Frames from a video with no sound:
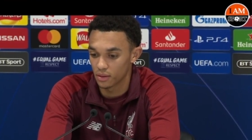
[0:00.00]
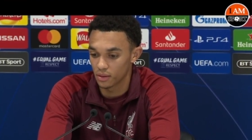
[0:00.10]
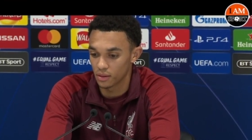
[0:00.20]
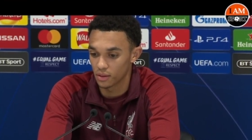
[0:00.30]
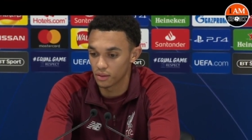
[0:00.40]
I
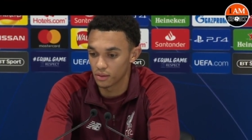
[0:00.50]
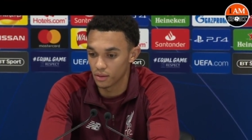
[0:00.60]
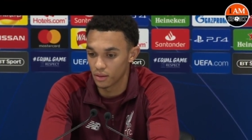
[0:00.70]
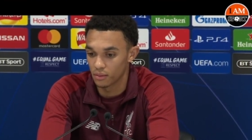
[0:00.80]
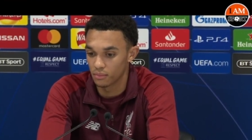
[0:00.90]
think
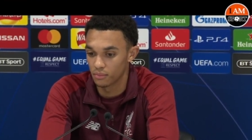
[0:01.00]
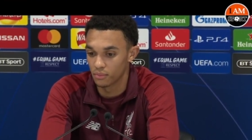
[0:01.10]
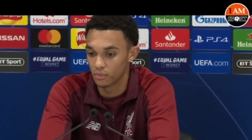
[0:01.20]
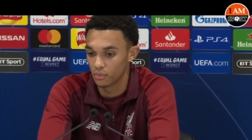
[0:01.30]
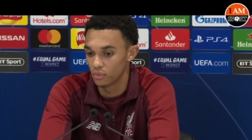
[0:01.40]
um,
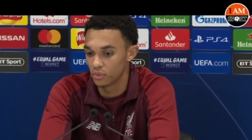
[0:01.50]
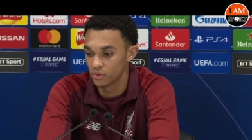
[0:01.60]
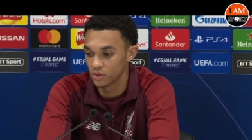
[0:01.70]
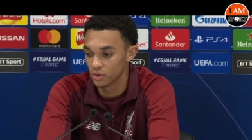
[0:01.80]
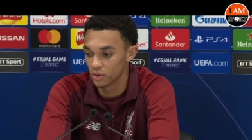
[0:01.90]
we've
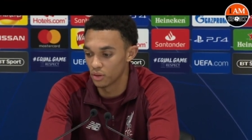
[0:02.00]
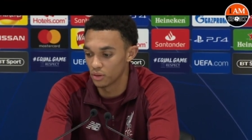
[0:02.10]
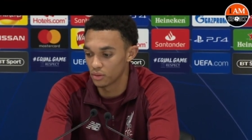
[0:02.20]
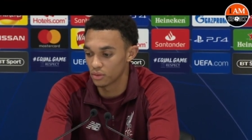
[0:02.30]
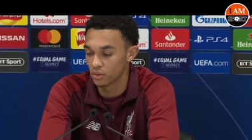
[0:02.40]
still
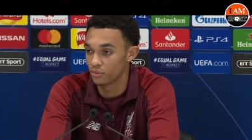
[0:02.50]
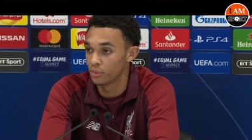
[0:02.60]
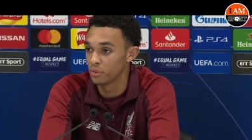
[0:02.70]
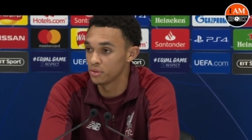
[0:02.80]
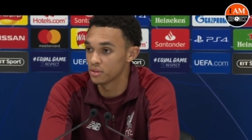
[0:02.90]
got, got three
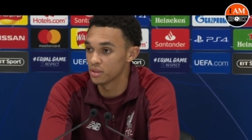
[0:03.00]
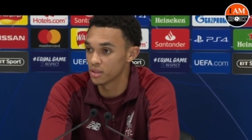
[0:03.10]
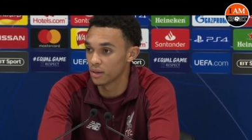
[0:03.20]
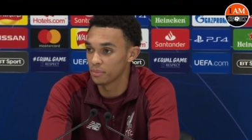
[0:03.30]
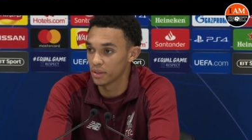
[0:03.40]
points this
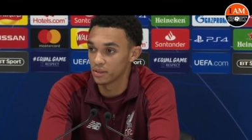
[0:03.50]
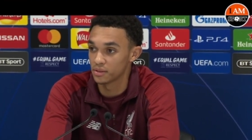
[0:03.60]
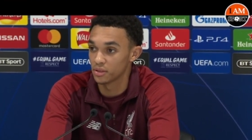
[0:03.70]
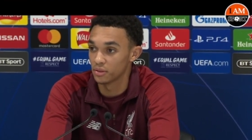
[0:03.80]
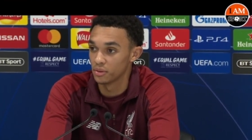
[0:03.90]
campaign,
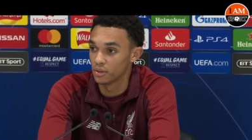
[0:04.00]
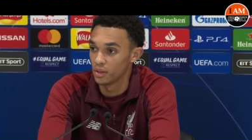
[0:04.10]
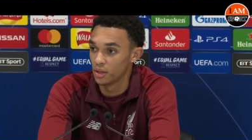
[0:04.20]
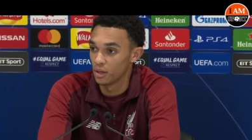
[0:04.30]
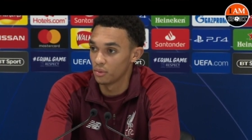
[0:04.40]
so
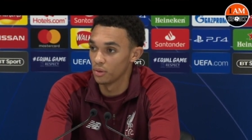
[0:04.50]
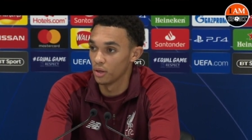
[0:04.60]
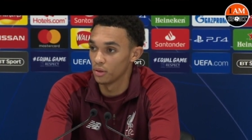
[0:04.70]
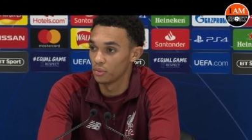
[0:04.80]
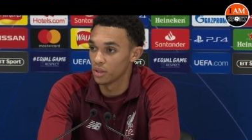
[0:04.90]
we're not
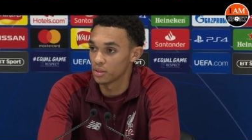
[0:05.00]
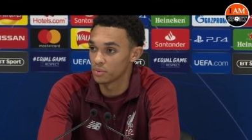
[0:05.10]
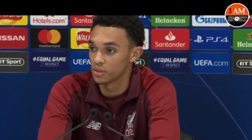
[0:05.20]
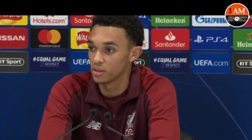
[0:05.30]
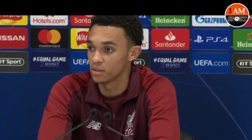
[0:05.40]
in the worst
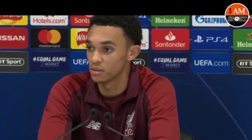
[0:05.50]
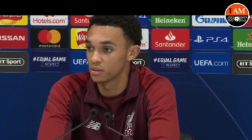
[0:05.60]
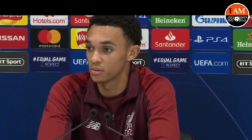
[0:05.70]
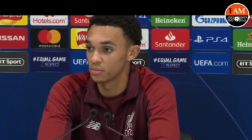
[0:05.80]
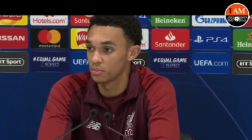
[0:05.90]

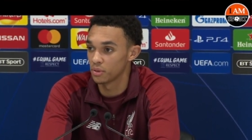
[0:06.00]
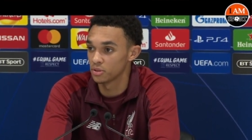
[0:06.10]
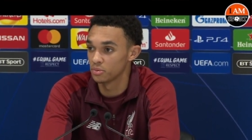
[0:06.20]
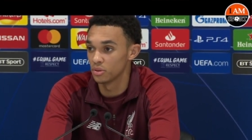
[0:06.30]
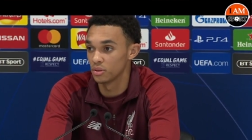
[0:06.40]
positions
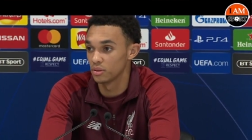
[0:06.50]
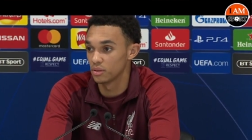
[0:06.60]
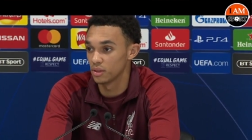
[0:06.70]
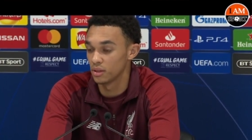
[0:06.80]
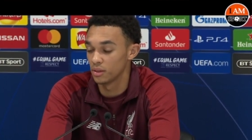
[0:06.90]
possible
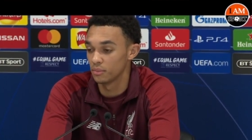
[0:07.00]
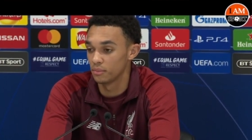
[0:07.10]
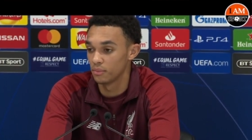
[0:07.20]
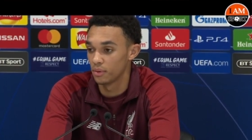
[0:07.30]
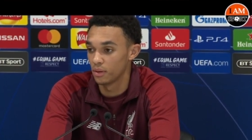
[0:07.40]
um,
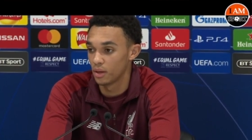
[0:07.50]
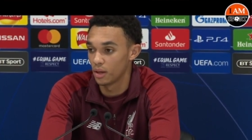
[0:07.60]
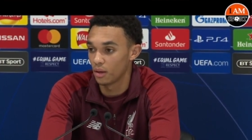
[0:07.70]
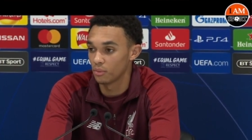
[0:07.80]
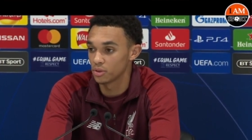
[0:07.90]

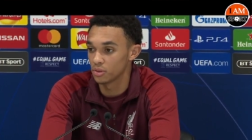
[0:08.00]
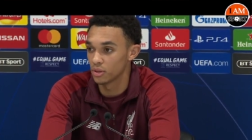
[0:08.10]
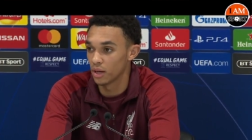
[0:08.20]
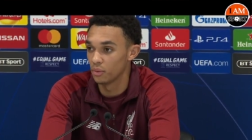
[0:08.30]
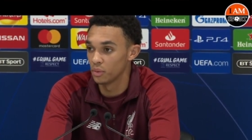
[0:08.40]
and we're still
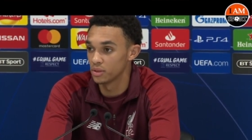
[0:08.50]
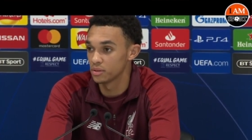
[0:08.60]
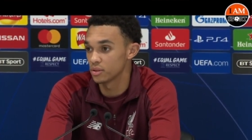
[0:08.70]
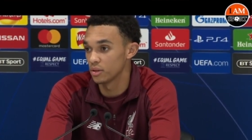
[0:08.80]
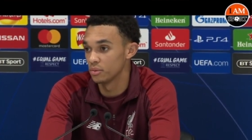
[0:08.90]
getting
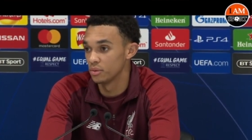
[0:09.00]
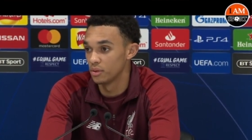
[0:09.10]
wins so